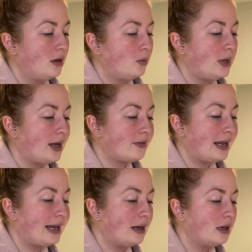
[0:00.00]
We have
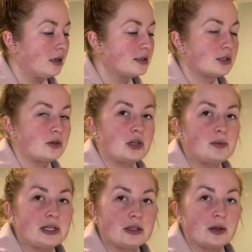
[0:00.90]
air, so you could
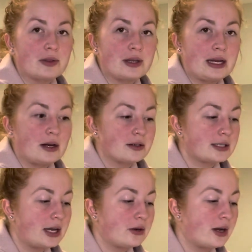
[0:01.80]
be dealing with an air
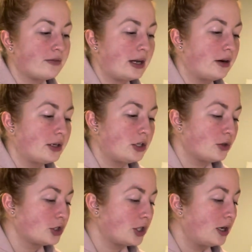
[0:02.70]
sign or have air in your
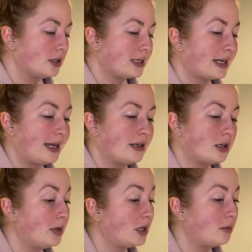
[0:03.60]
chart. Again, it
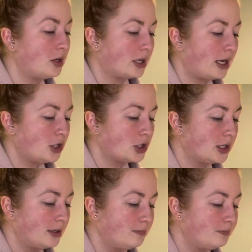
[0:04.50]
could be
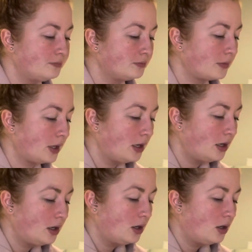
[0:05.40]
communication.
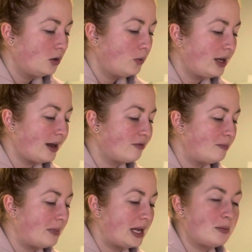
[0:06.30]
We have
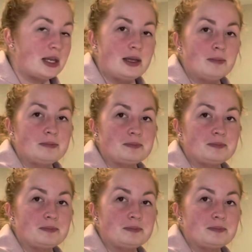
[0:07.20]
maybe.